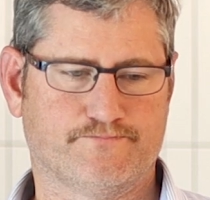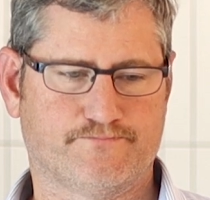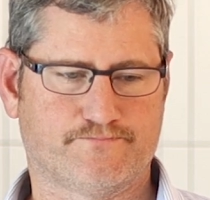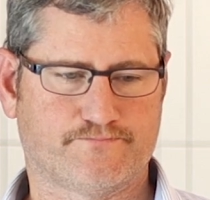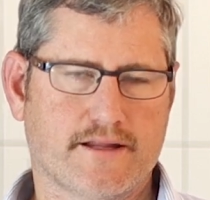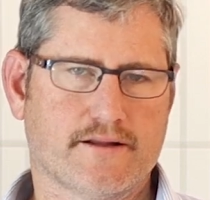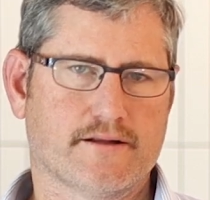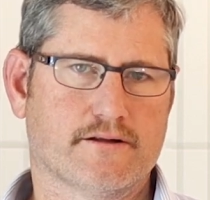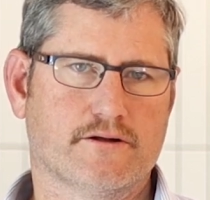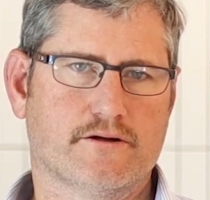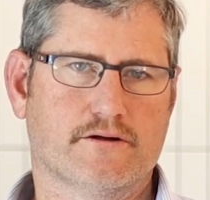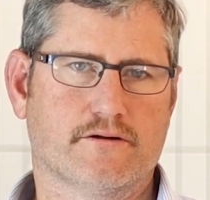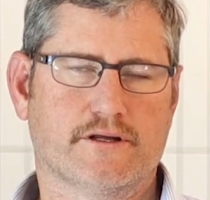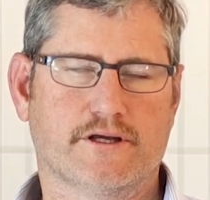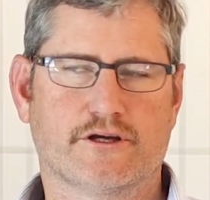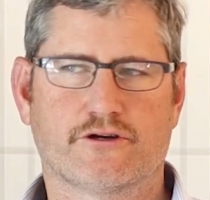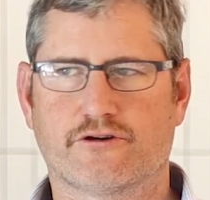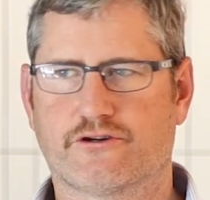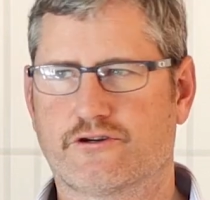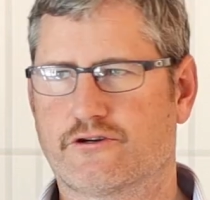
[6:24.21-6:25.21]
Another little
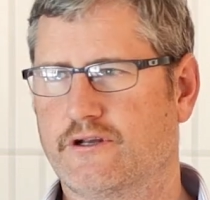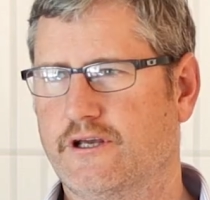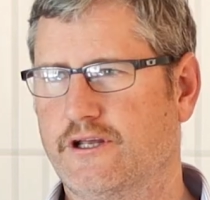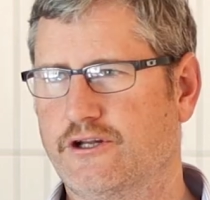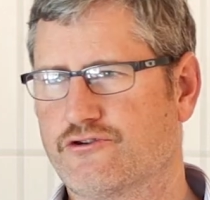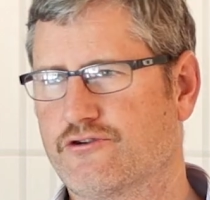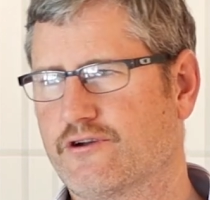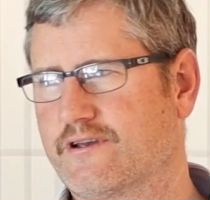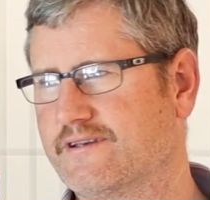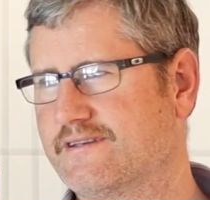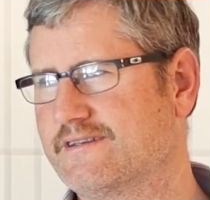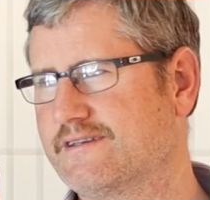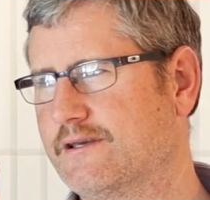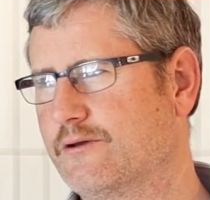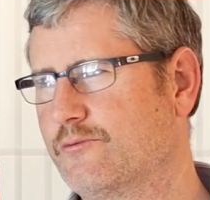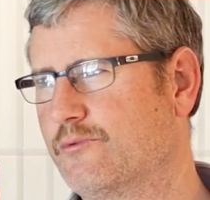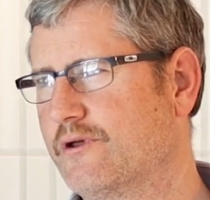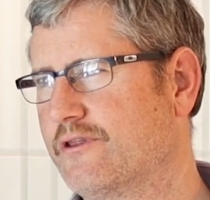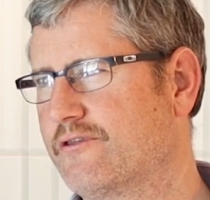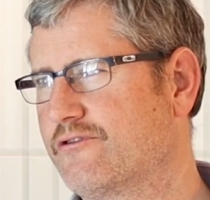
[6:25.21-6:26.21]

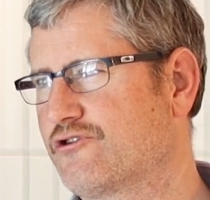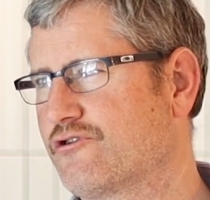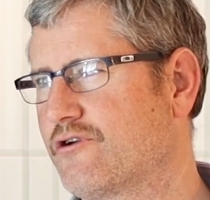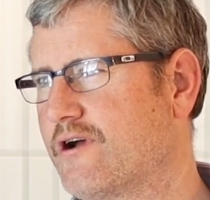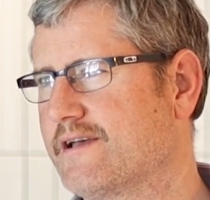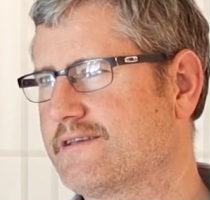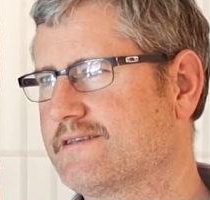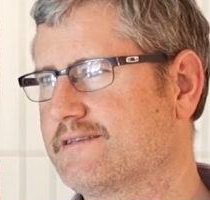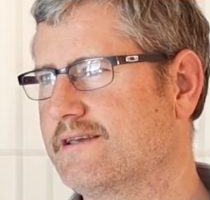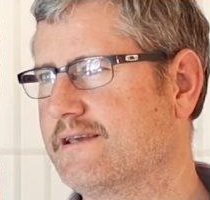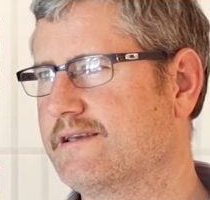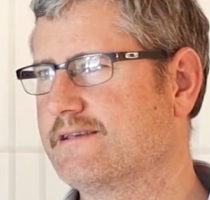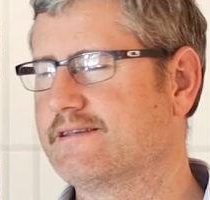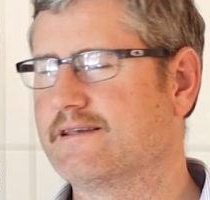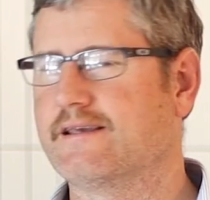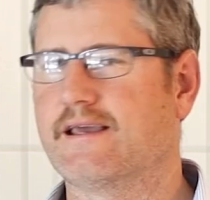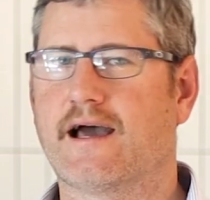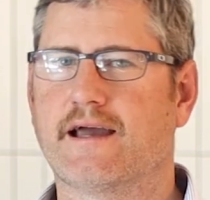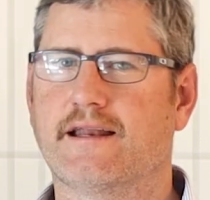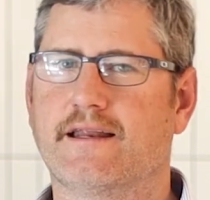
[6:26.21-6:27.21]
intricacy with trusts is
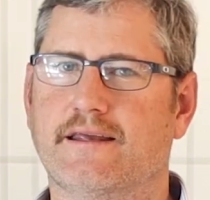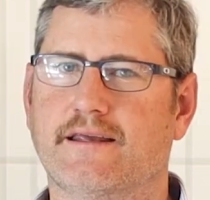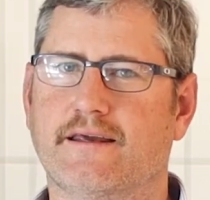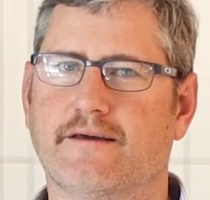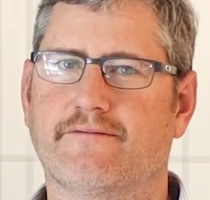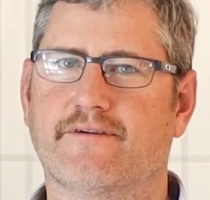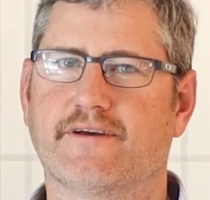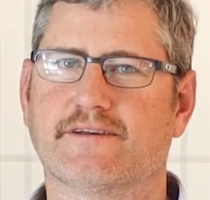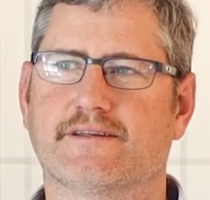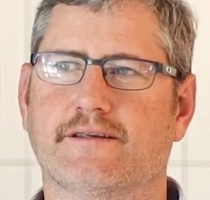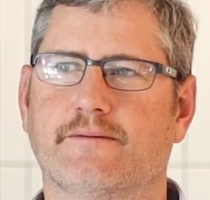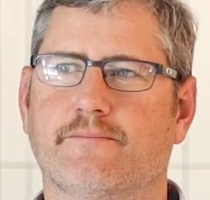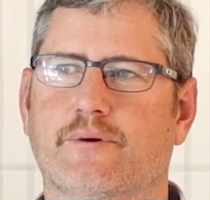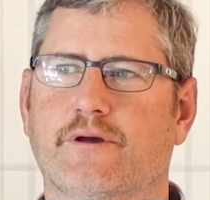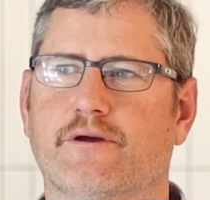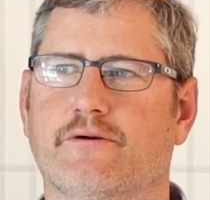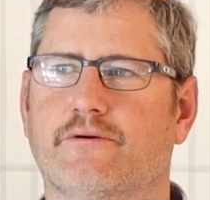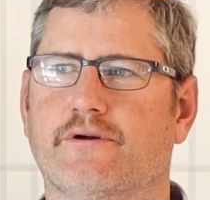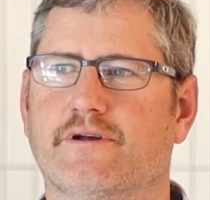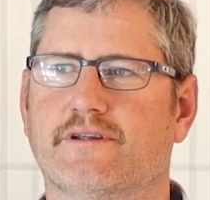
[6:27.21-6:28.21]
the 80-year vesting
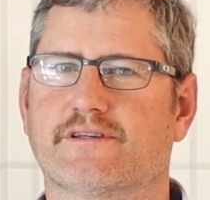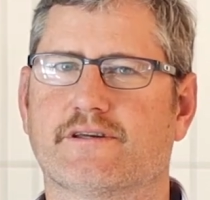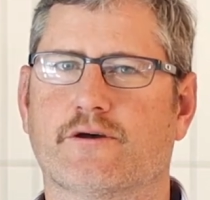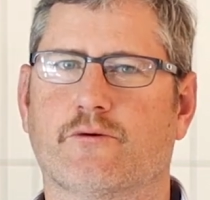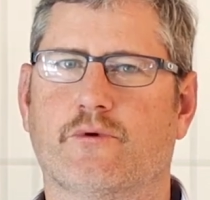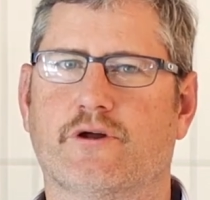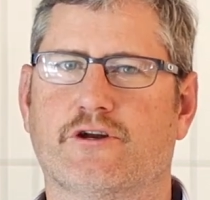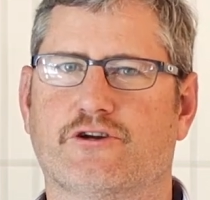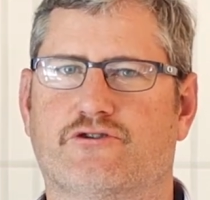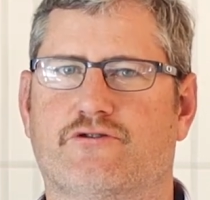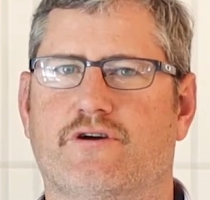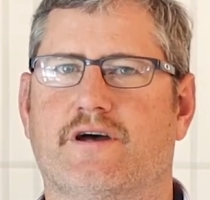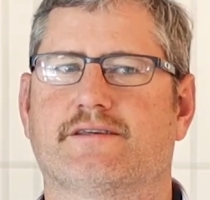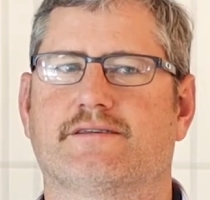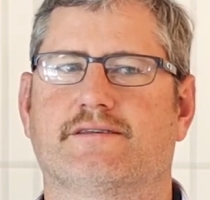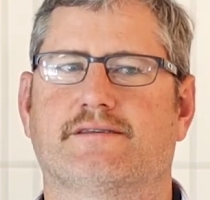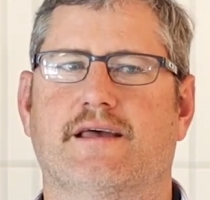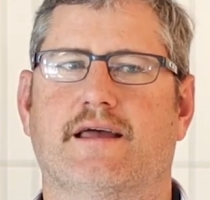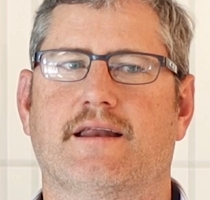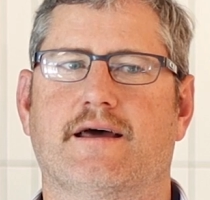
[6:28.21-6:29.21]
period. So when a
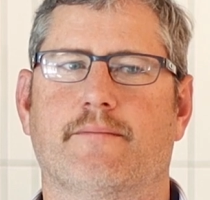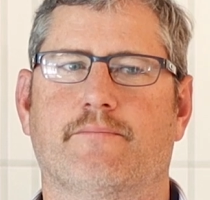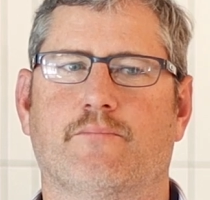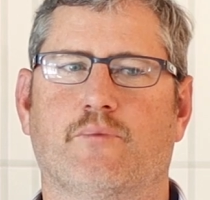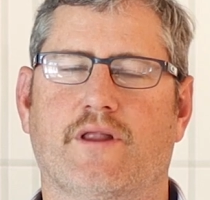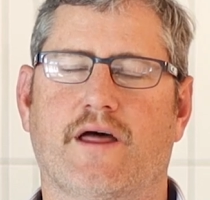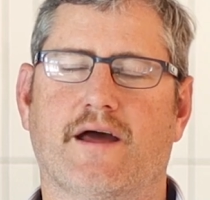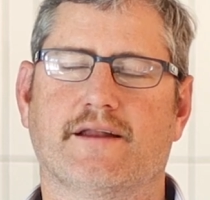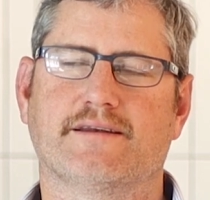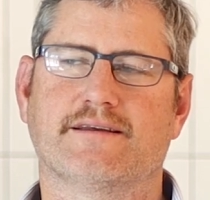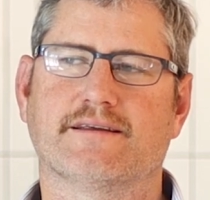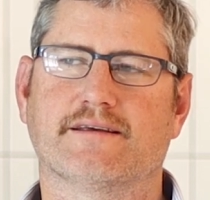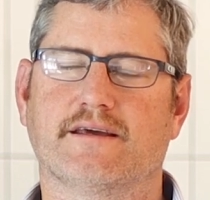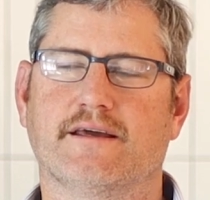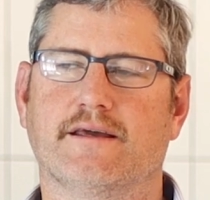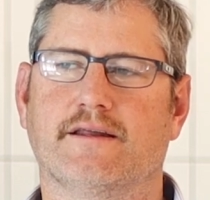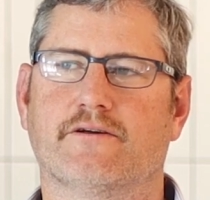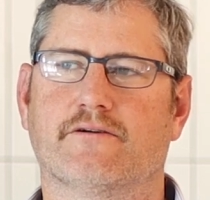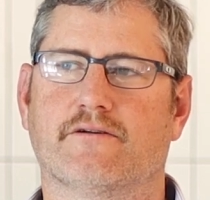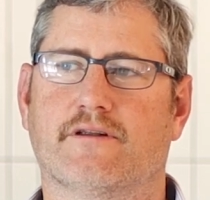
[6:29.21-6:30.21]
trust's set up with that
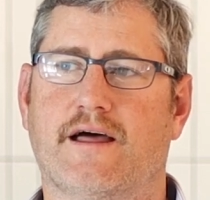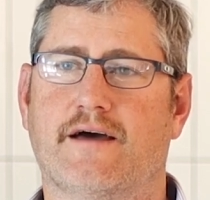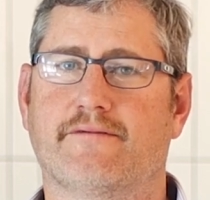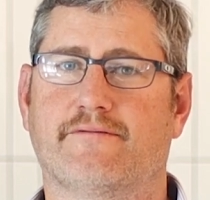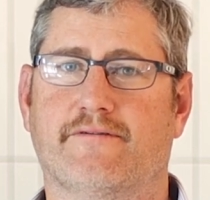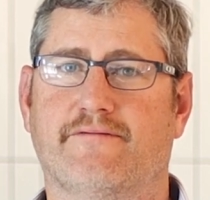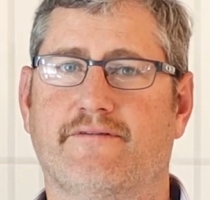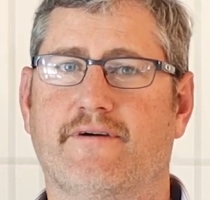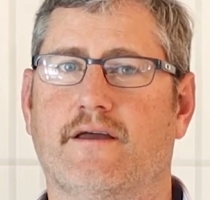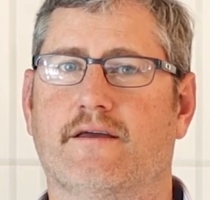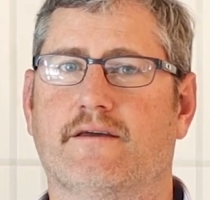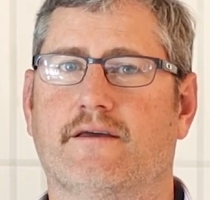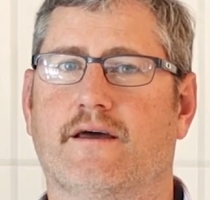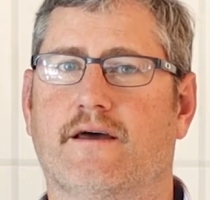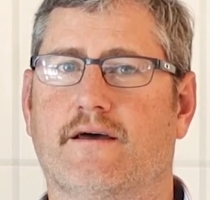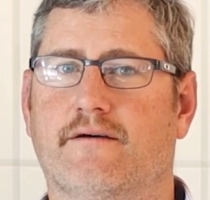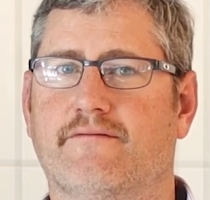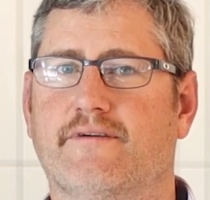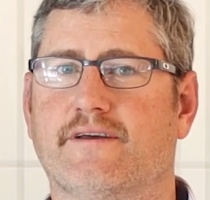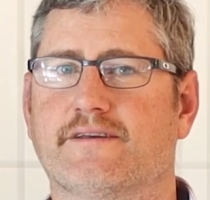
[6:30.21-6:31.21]
deed, it'll have
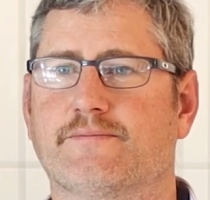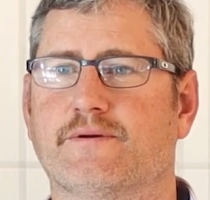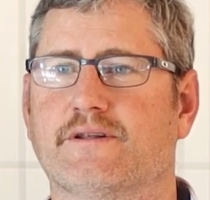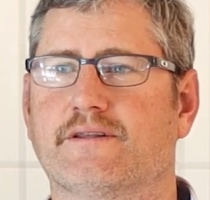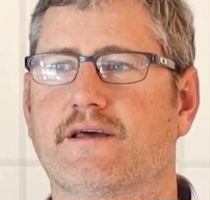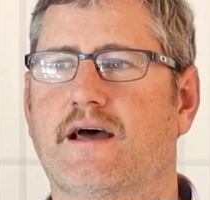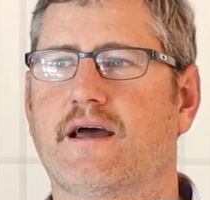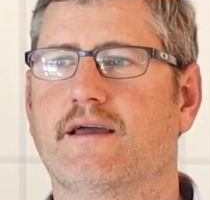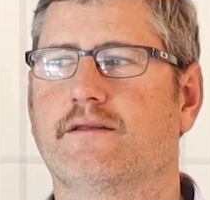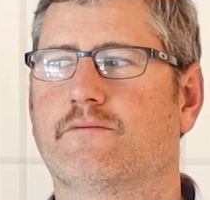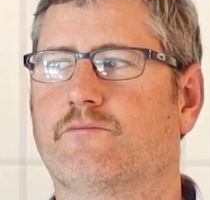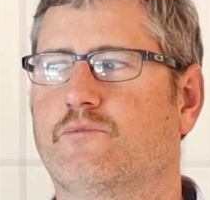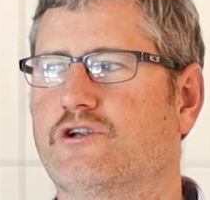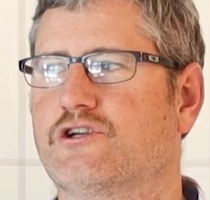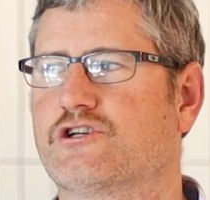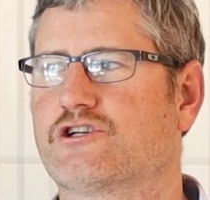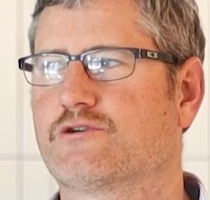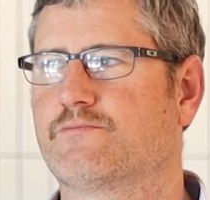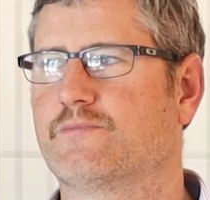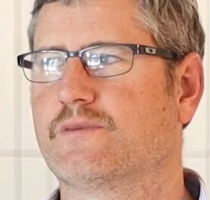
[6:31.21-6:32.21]
a vestment date,
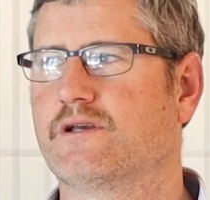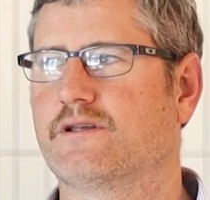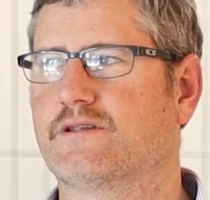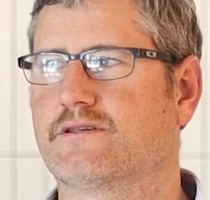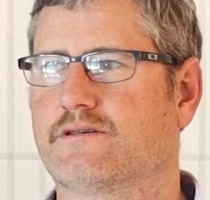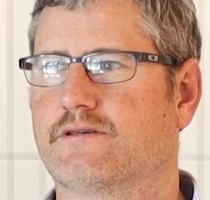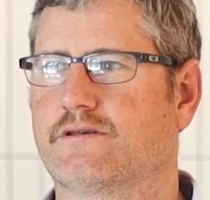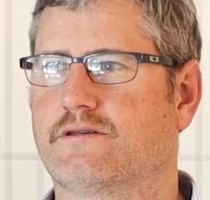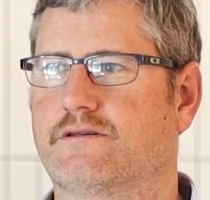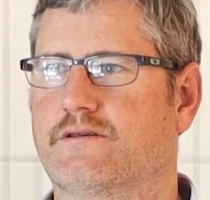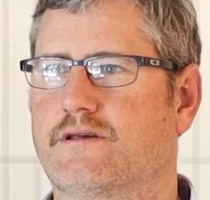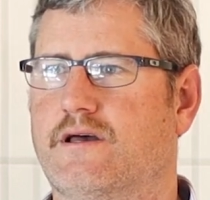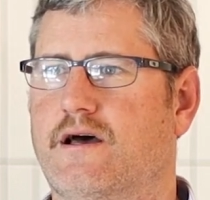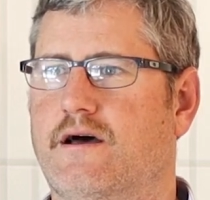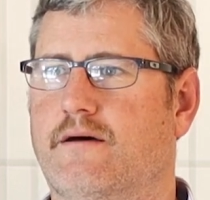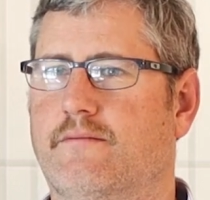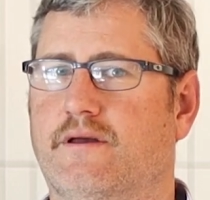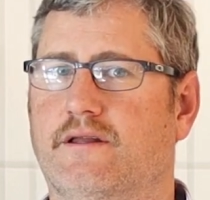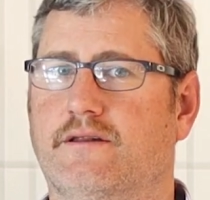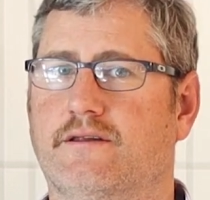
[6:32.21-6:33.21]
which means that
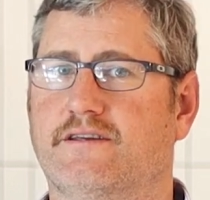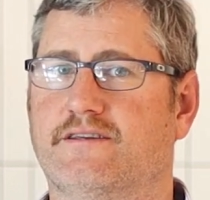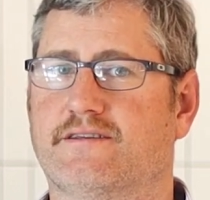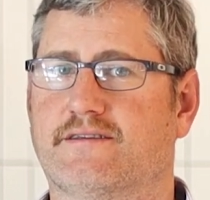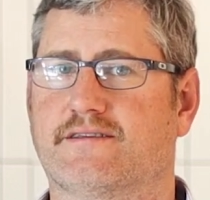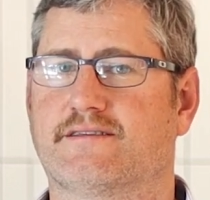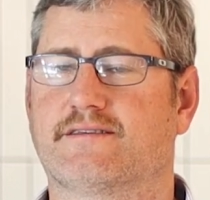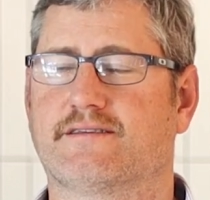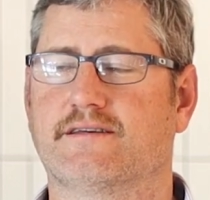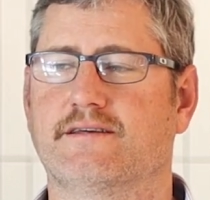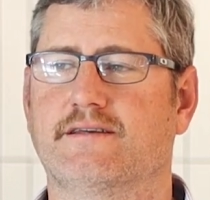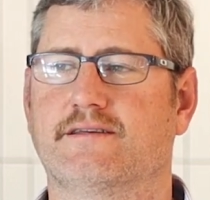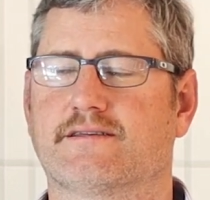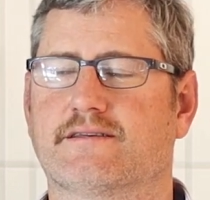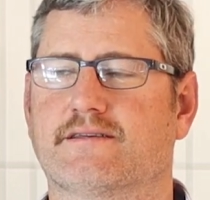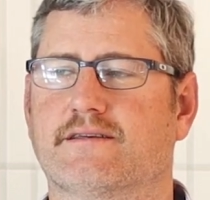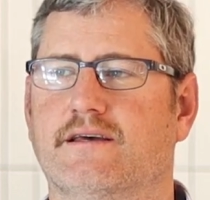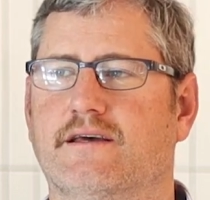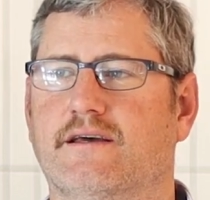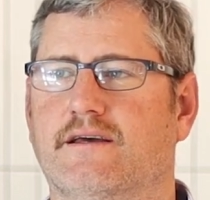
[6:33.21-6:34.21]
it needs to
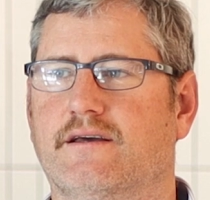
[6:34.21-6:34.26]
cease.